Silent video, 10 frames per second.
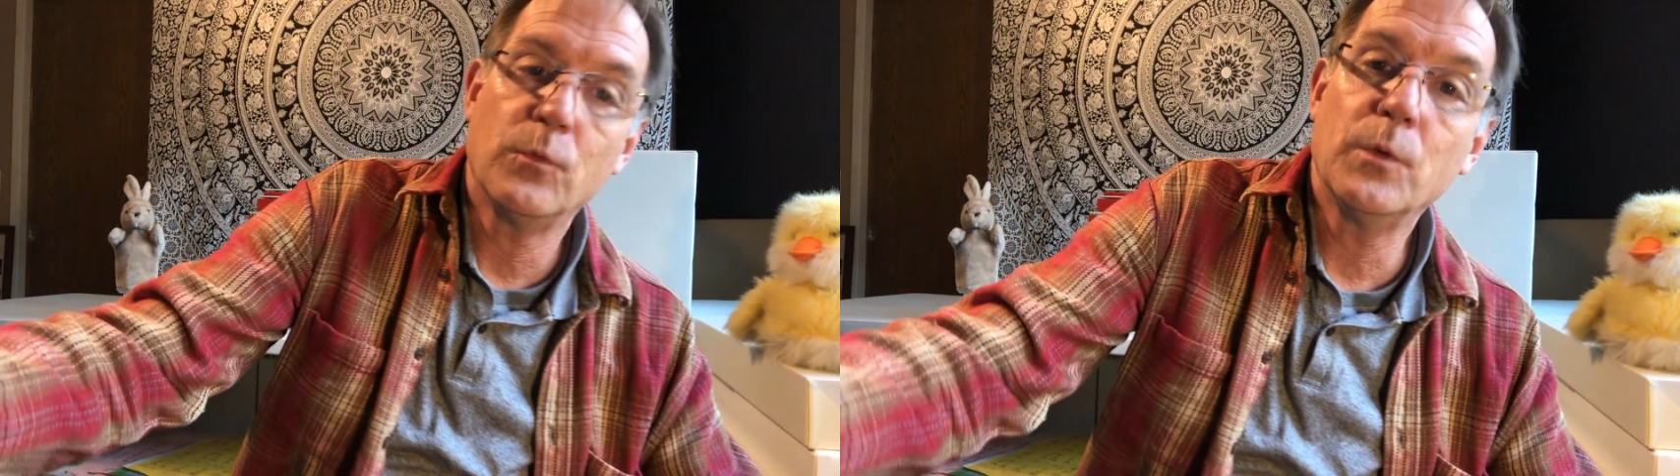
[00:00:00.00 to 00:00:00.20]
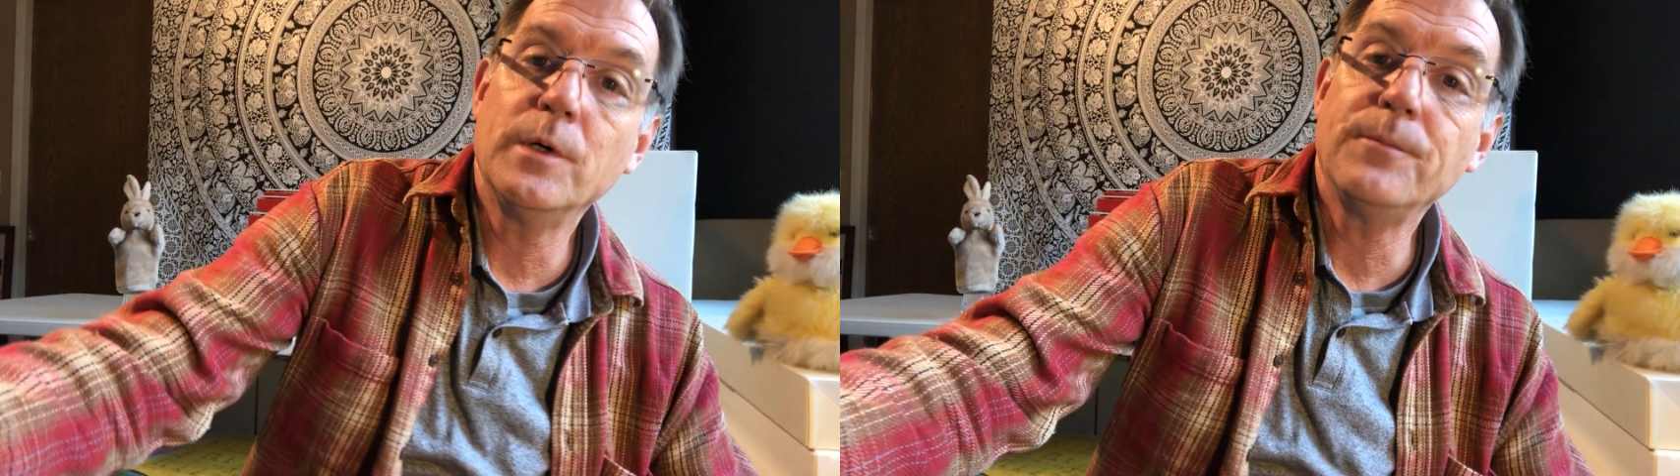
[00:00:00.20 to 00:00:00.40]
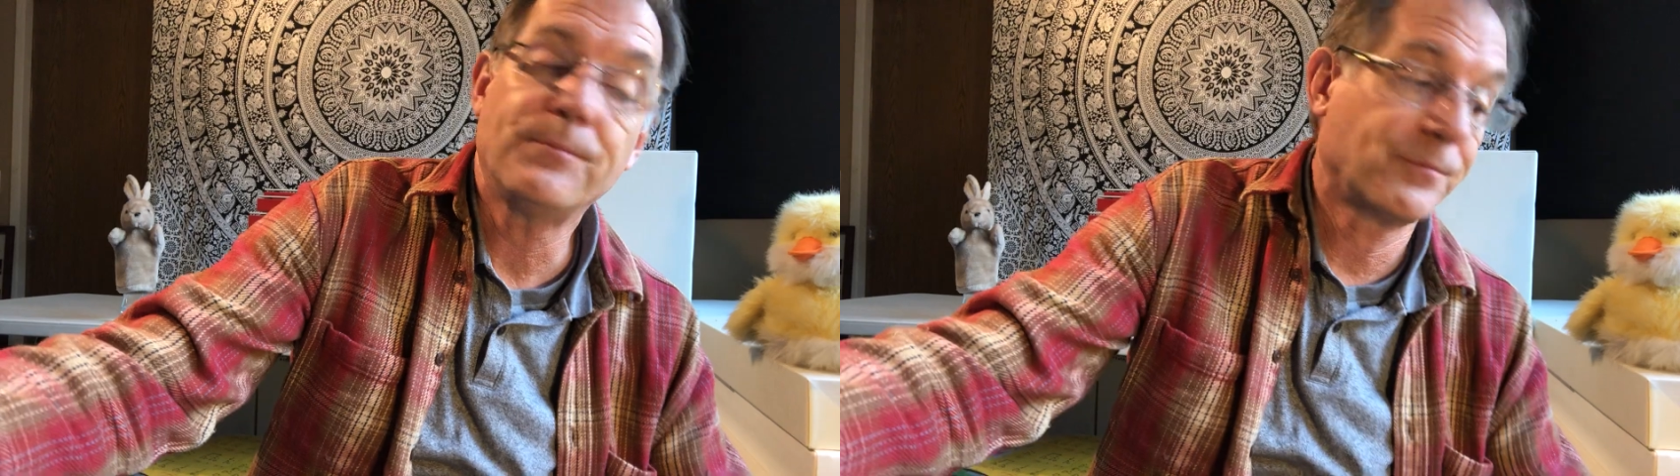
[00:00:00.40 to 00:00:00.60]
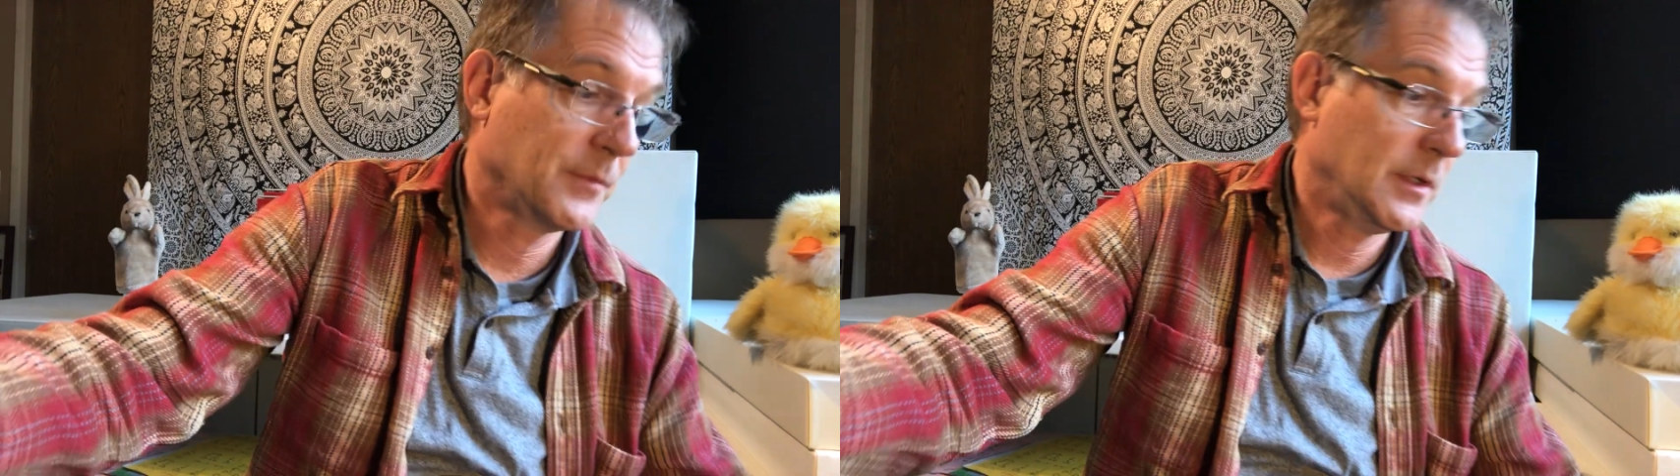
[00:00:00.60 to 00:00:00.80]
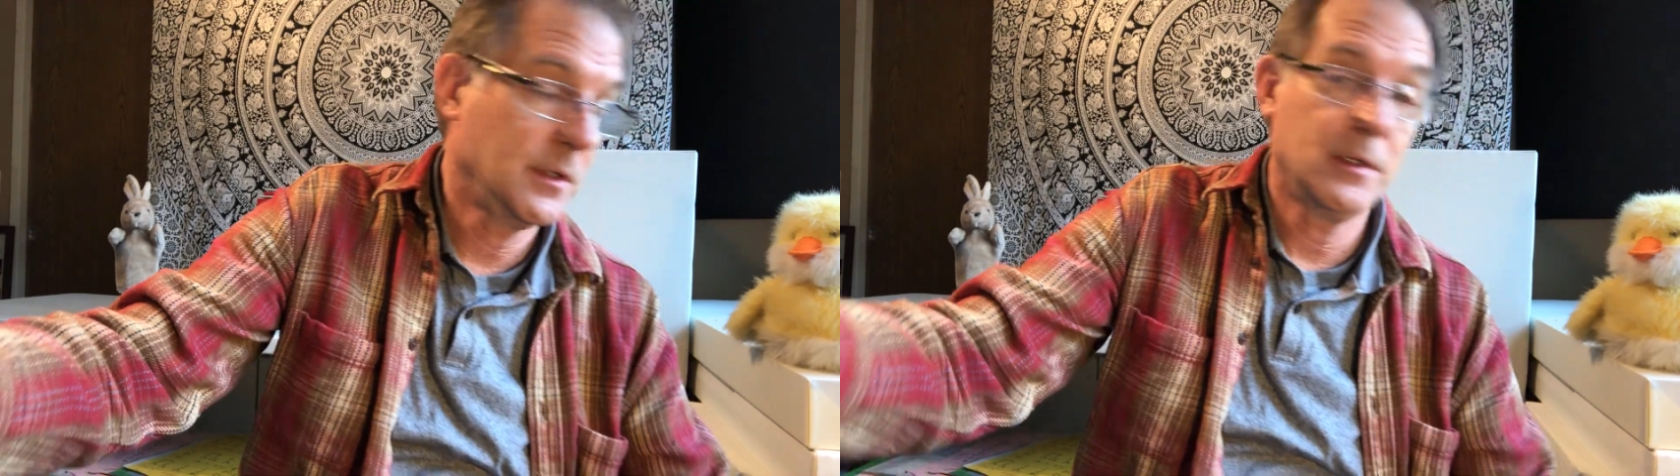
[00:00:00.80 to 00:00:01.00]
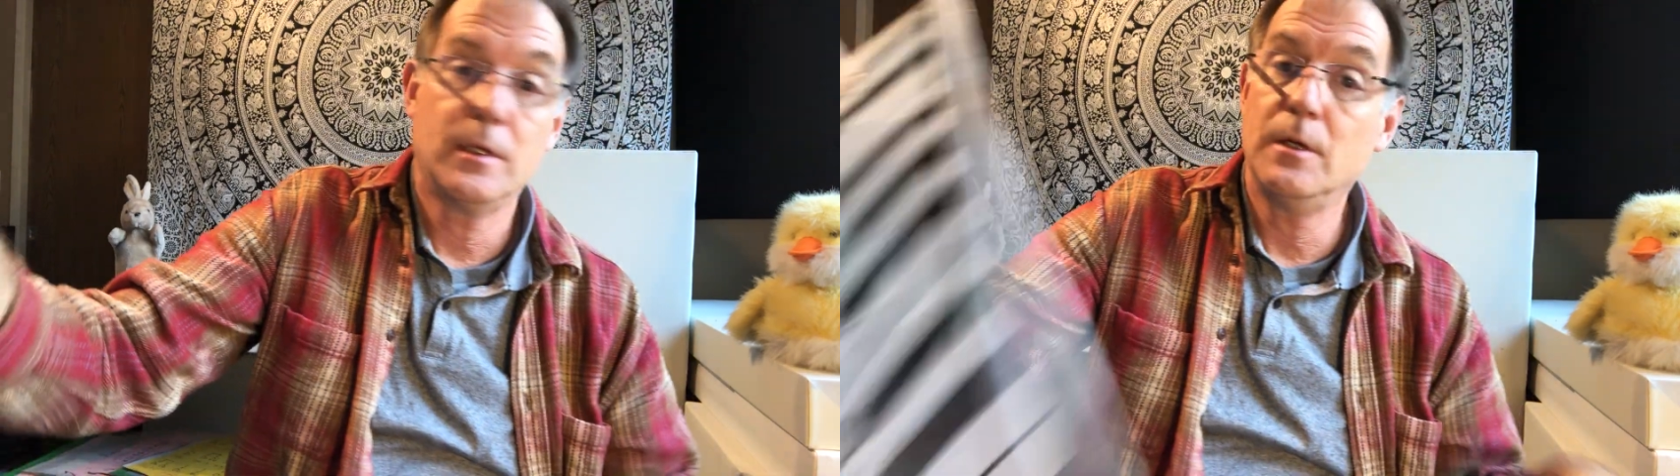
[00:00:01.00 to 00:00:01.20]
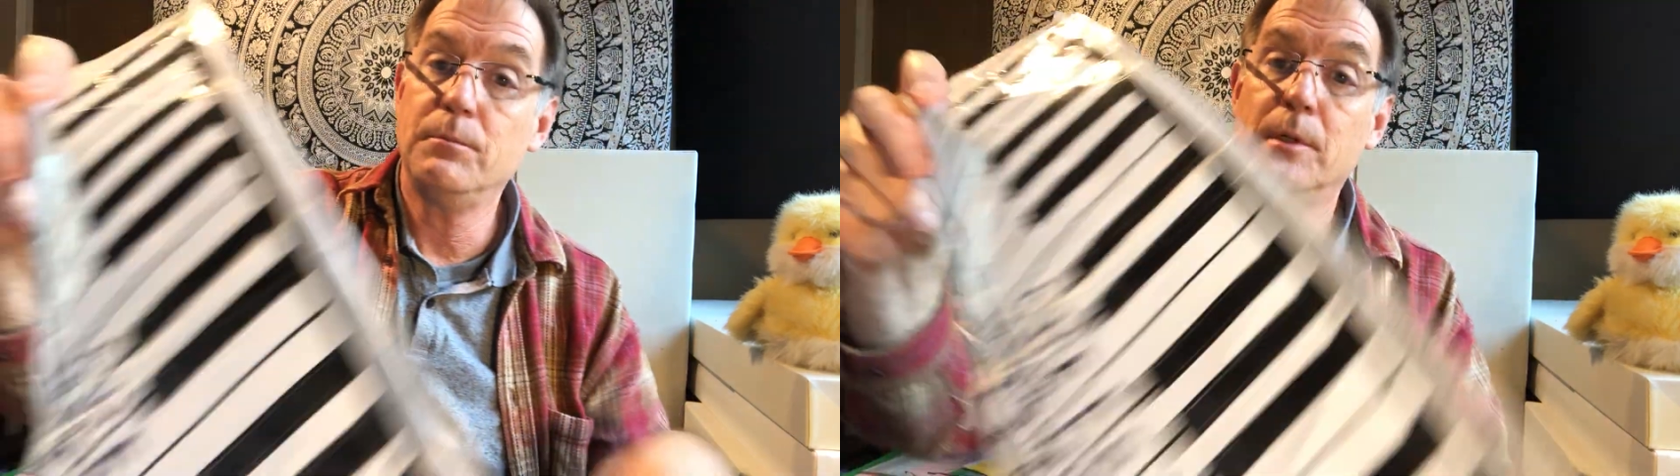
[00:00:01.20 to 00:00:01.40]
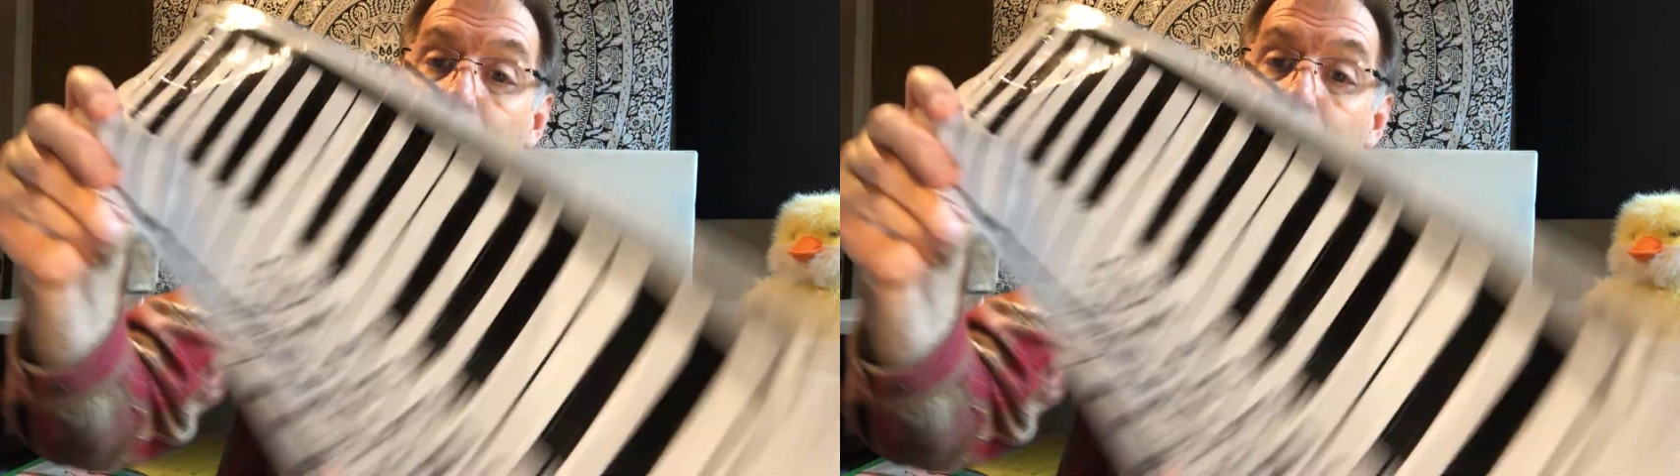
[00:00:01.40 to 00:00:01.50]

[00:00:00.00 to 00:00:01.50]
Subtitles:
Well, it